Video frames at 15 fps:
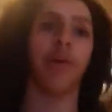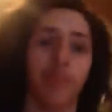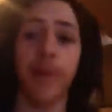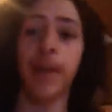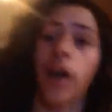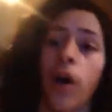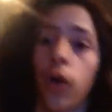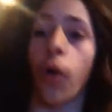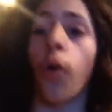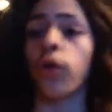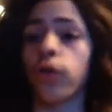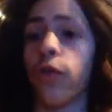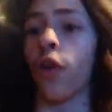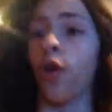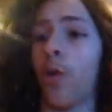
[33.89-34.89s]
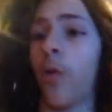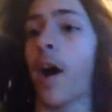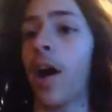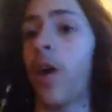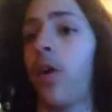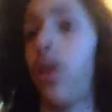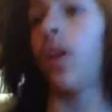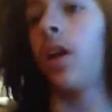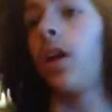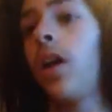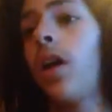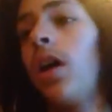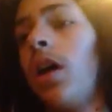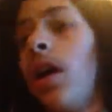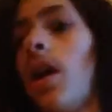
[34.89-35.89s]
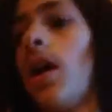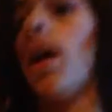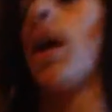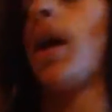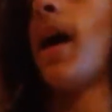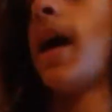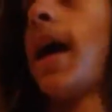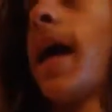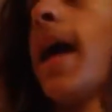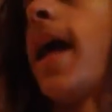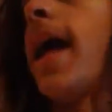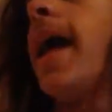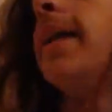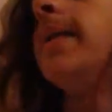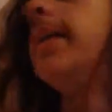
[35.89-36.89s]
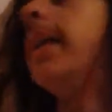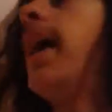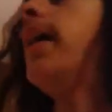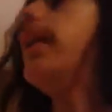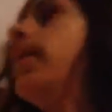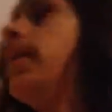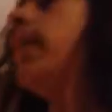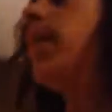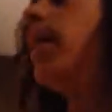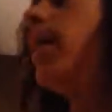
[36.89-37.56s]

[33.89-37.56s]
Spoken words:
will be on hold for a while. And then,